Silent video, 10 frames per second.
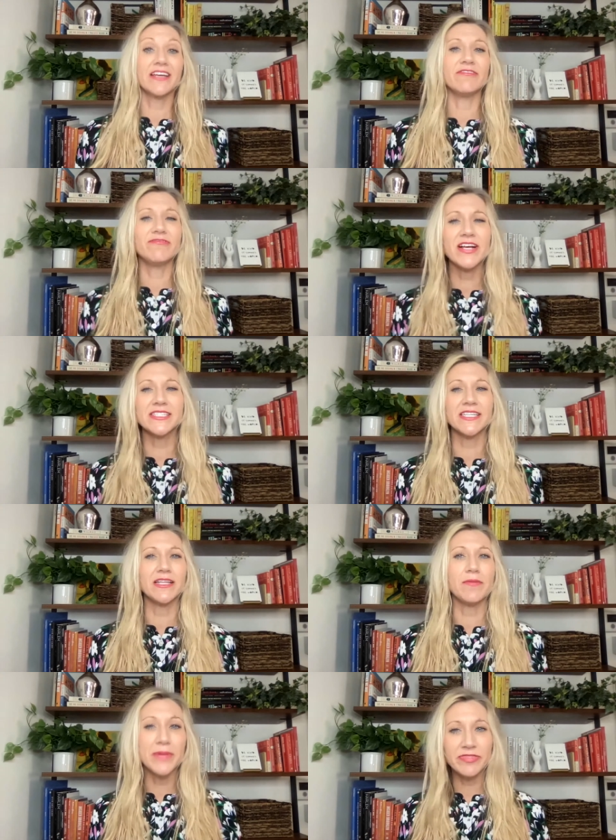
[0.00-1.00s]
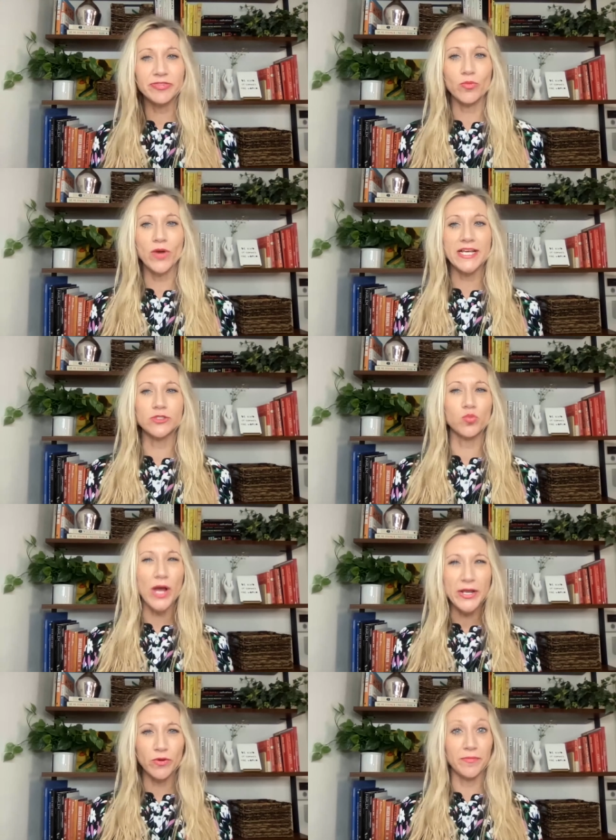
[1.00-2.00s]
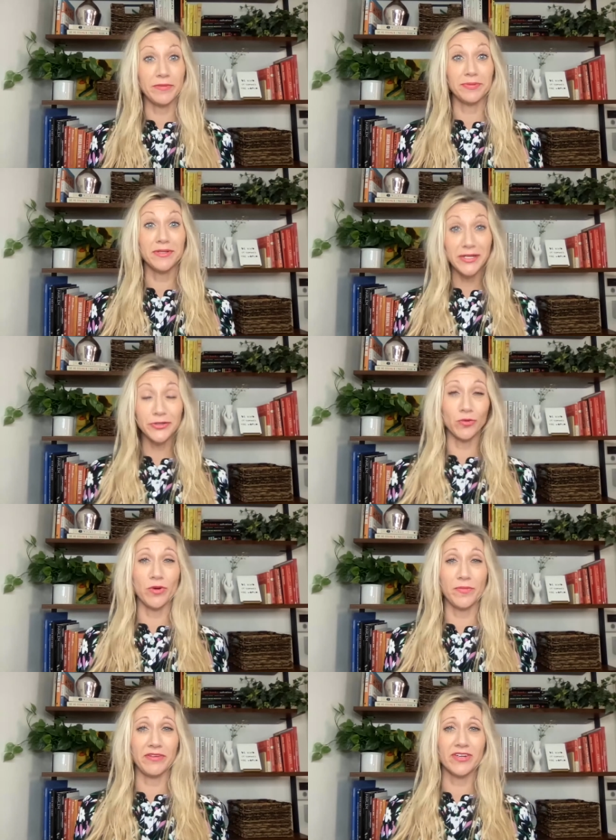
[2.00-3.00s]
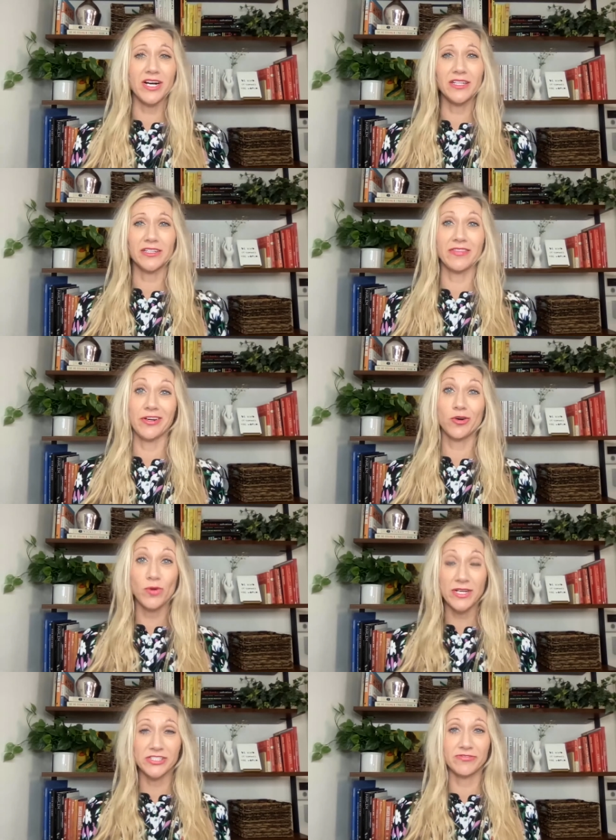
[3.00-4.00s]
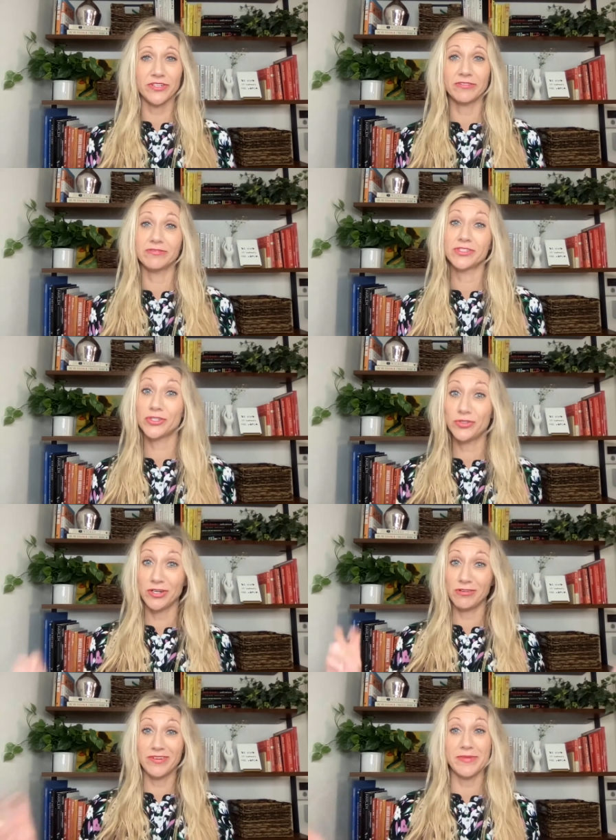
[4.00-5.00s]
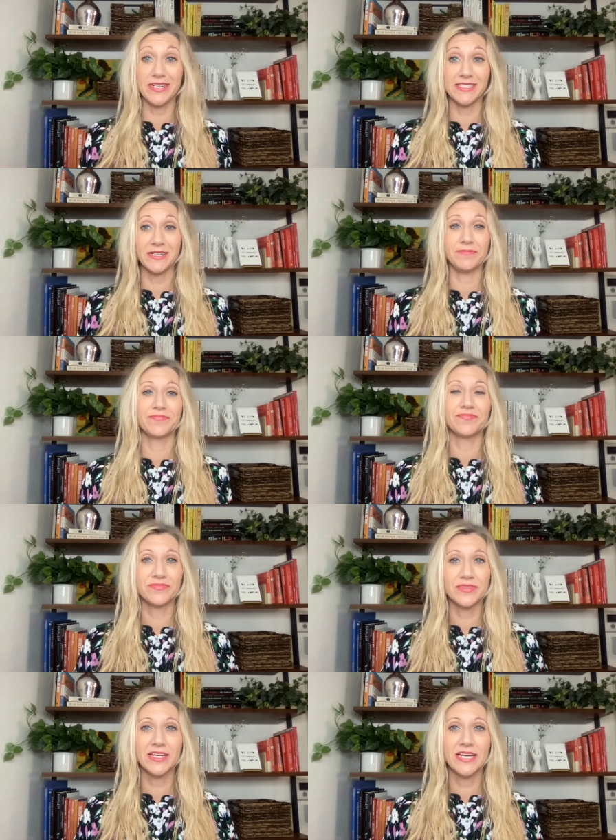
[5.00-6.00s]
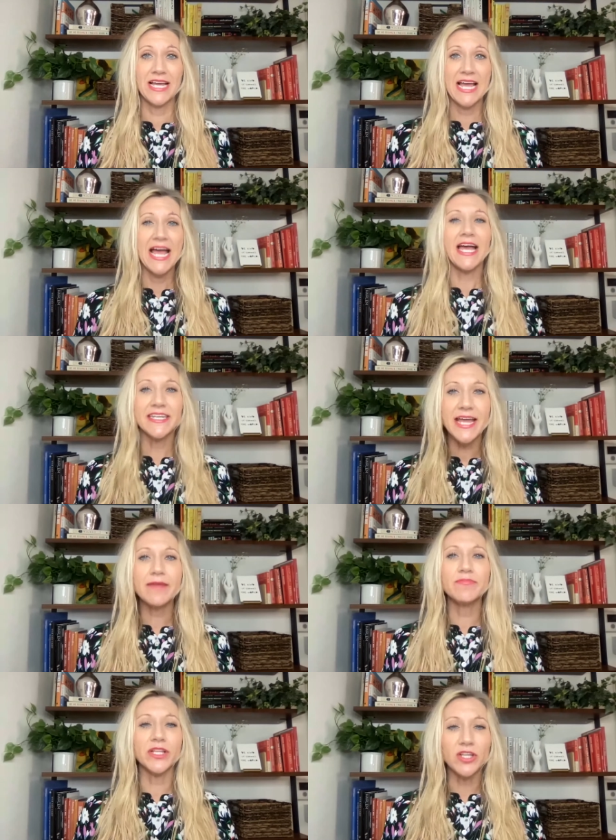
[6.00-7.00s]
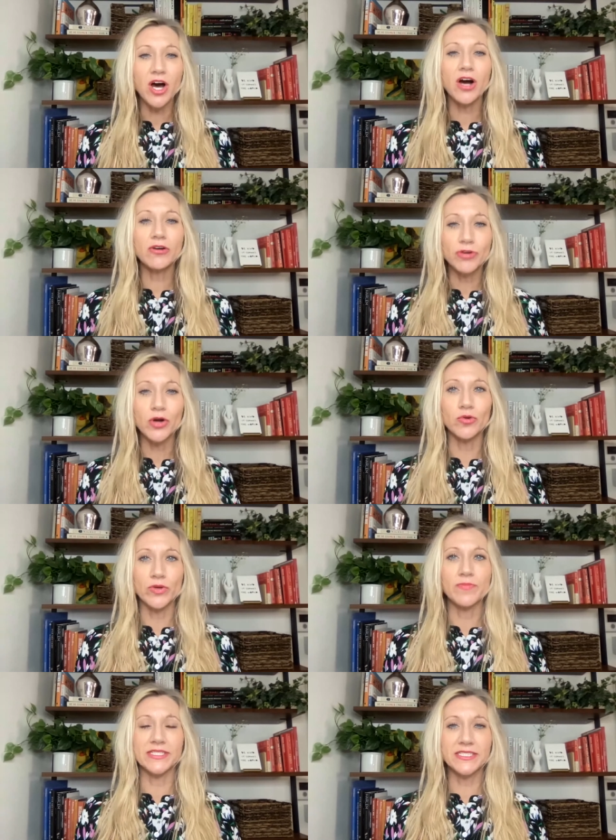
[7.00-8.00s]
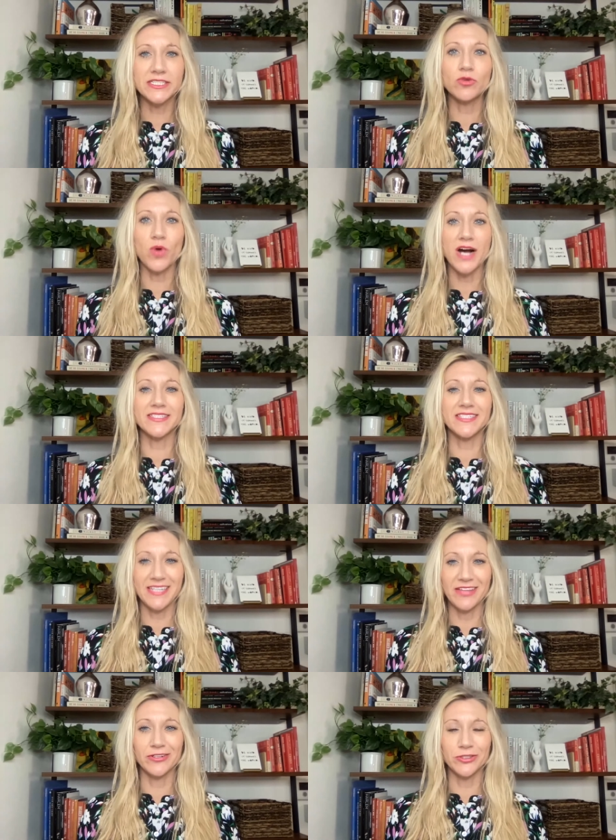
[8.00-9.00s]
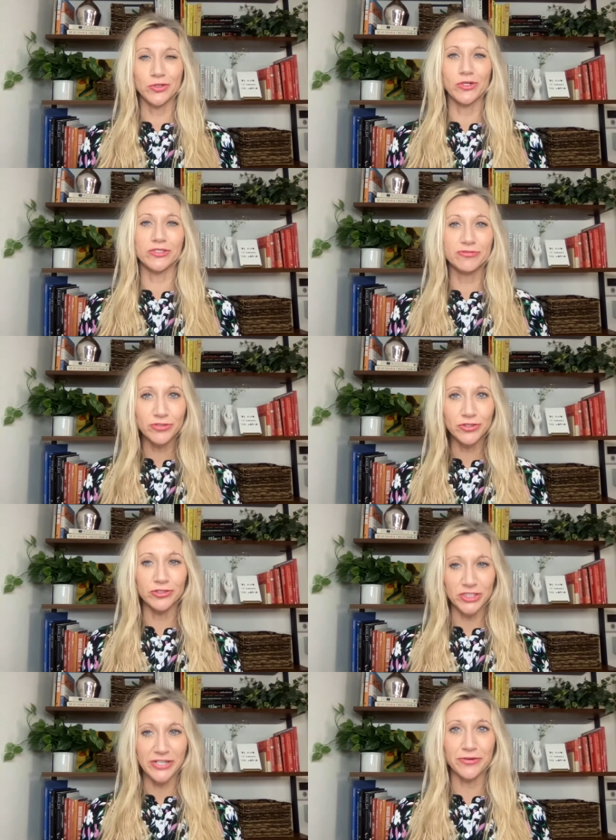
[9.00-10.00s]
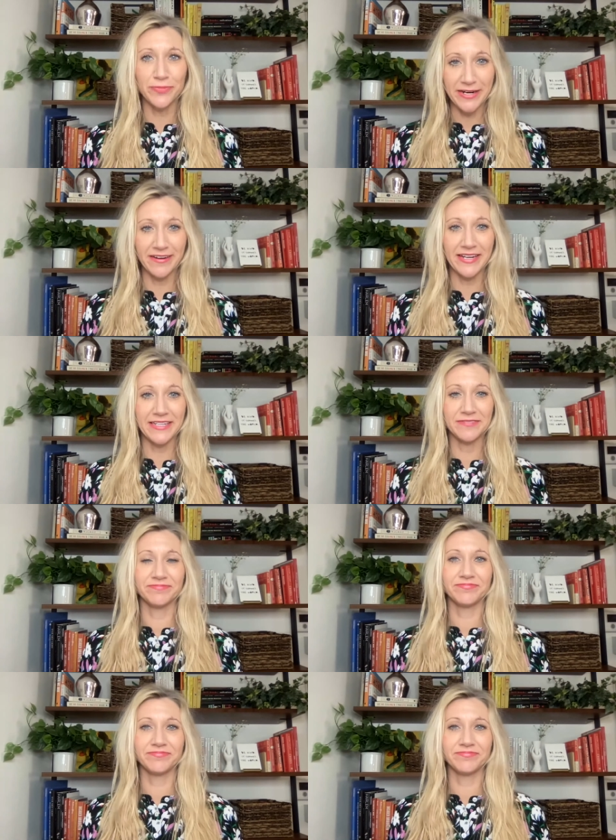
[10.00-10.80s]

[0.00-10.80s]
confess and lament the ways white women plunder women of color in their quest for pseudo-feminism, and name the long road we must still walk together towards full gender parity.